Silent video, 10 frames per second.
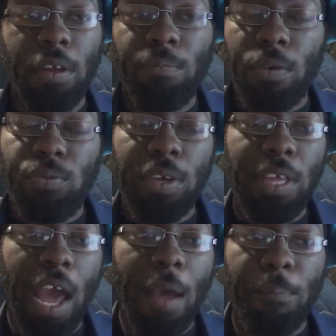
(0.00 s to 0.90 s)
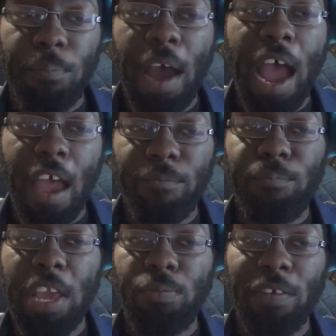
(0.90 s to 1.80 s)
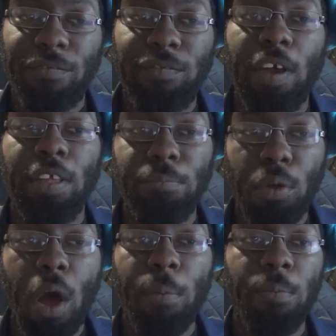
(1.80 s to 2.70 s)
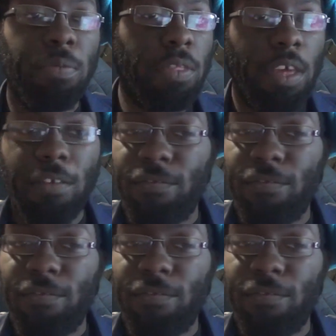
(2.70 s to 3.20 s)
Basically, I have basement flooding problems,